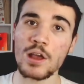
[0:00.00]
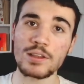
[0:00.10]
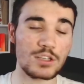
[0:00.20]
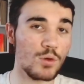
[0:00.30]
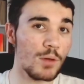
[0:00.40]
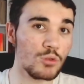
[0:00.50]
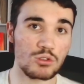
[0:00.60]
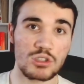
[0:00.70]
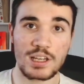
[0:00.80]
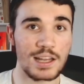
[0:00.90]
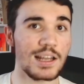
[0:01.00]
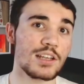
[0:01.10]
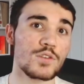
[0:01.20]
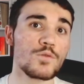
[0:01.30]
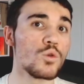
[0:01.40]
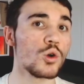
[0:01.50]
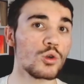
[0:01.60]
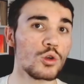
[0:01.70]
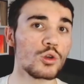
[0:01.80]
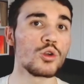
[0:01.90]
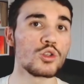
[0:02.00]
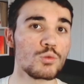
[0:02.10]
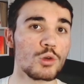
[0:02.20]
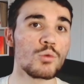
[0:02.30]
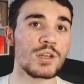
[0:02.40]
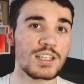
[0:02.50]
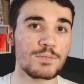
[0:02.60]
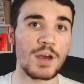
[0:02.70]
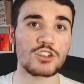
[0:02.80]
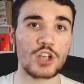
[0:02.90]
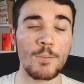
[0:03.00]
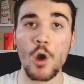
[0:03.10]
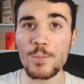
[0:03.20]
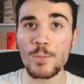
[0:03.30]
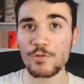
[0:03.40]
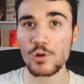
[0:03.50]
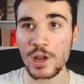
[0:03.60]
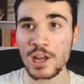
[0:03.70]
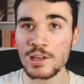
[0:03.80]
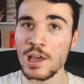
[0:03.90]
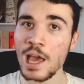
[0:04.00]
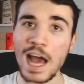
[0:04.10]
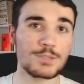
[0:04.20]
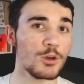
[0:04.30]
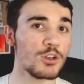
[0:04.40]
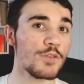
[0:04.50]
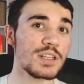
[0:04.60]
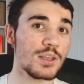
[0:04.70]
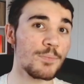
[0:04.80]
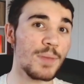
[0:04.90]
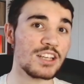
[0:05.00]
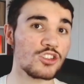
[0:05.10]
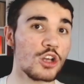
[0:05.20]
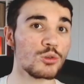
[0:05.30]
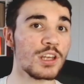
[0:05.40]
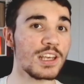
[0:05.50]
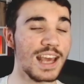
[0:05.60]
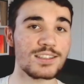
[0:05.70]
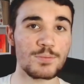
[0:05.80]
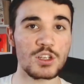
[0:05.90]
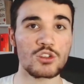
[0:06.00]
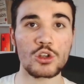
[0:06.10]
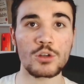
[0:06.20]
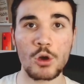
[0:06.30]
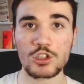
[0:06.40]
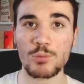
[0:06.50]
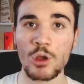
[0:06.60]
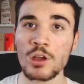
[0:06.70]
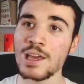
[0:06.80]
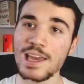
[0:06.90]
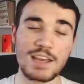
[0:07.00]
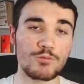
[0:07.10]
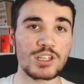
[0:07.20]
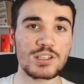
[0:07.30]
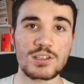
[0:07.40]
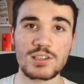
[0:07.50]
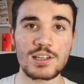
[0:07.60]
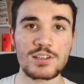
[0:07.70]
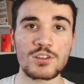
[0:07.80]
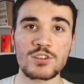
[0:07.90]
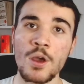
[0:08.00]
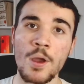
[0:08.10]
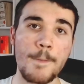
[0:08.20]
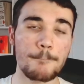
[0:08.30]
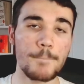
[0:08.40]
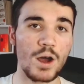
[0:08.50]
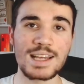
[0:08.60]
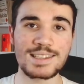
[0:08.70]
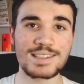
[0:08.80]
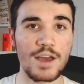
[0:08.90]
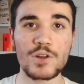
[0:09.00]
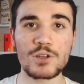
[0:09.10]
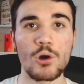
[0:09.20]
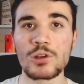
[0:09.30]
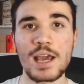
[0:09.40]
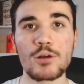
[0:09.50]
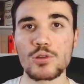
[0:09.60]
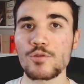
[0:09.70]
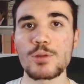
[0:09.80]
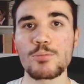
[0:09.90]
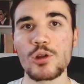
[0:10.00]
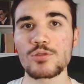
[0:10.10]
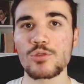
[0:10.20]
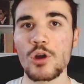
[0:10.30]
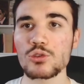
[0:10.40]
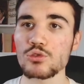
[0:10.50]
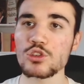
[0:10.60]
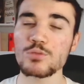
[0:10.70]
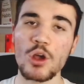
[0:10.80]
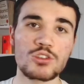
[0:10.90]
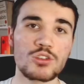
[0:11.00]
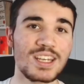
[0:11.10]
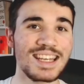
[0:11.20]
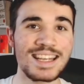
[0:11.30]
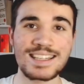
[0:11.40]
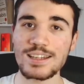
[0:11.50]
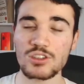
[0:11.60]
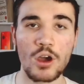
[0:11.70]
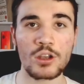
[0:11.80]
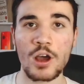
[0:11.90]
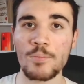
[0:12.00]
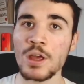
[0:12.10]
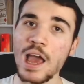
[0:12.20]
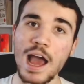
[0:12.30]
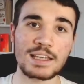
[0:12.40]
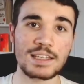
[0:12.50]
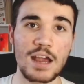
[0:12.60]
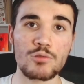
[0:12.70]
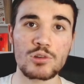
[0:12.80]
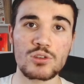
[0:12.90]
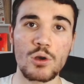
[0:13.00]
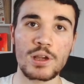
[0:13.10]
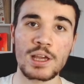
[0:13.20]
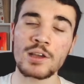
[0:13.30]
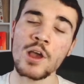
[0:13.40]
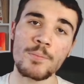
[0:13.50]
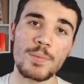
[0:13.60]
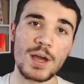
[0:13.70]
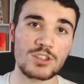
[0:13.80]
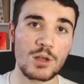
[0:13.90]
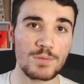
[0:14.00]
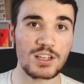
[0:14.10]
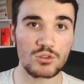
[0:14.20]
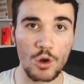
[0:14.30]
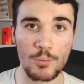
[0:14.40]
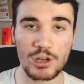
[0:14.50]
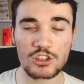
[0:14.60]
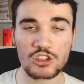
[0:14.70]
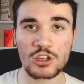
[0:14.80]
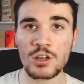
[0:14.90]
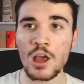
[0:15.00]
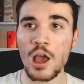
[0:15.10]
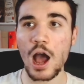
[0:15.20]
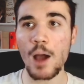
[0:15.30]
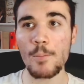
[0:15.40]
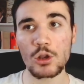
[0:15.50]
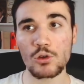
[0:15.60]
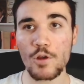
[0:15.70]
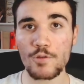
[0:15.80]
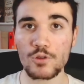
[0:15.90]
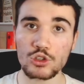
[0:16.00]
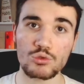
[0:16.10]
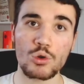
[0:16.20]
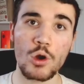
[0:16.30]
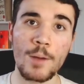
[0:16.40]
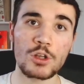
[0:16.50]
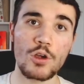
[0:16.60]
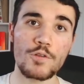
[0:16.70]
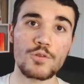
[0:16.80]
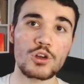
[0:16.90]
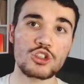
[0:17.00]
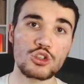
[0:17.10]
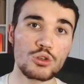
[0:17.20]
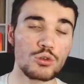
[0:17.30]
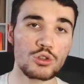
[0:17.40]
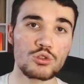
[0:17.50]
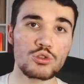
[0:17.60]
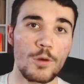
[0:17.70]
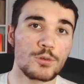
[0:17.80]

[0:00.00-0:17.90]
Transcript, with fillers: That's why I'm not sitting there like it's a foregone conclusion we're going to win this match. I'm hoping for a win. And to be honest, I think it's the best chance we're going to get to beat Tottenham Hotspur in recent seasons. But it's definitely not a nailed-on three points for Arsenal. Spurs could easily turn up and get a result here. But in terms of my score prediction, I'm going to go for a draw. I'm going to go for a two two draw